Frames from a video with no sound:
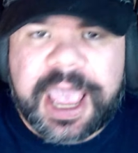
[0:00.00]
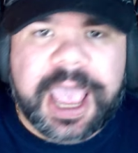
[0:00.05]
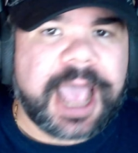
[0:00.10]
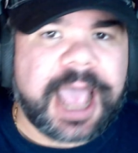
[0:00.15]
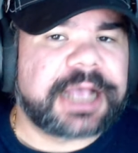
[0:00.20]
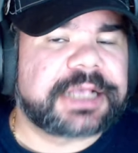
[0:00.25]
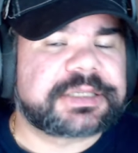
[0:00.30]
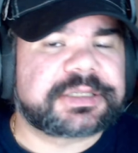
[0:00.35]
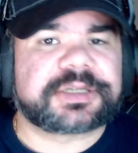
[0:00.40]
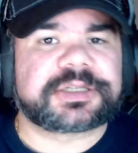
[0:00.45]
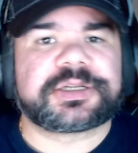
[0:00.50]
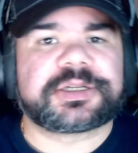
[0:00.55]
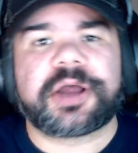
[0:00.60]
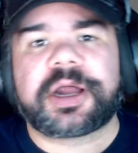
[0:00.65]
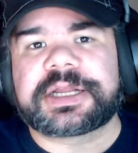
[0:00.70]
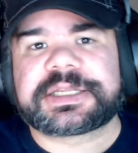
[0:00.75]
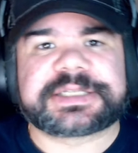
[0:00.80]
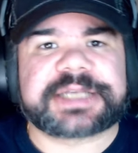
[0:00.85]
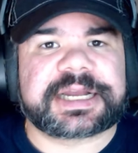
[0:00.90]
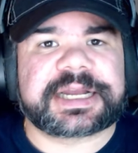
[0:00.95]
as there's not
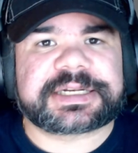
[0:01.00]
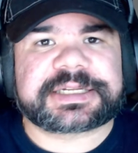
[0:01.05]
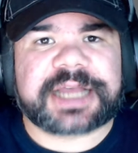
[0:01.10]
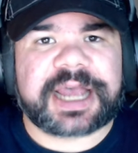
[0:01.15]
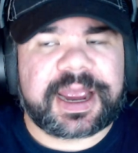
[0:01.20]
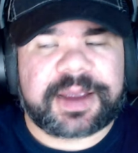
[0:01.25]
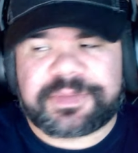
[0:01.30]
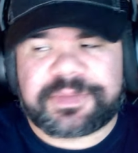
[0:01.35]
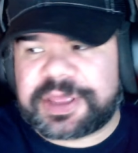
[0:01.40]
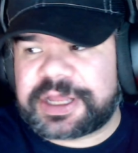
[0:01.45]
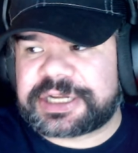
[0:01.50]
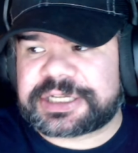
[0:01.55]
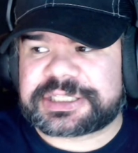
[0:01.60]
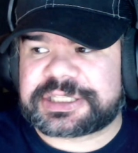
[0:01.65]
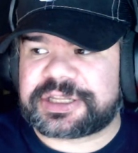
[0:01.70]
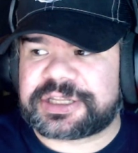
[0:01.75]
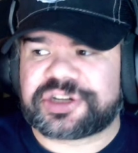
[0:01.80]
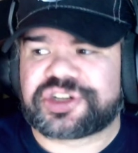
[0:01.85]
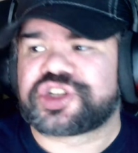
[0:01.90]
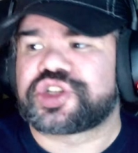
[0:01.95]
a set time. They
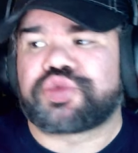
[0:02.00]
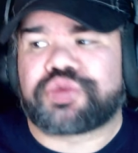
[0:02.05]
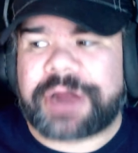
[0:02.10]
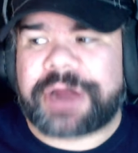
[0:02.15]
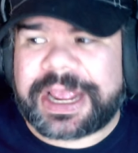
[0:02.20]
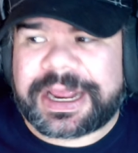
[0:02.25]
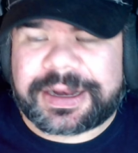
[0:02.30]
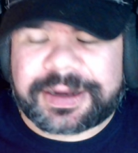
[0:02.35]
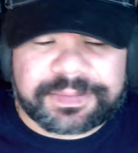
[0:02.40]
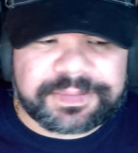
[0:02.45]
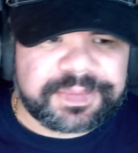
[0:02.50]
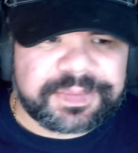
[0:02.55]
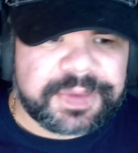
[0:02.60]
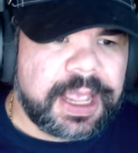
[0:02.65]
just they're just random.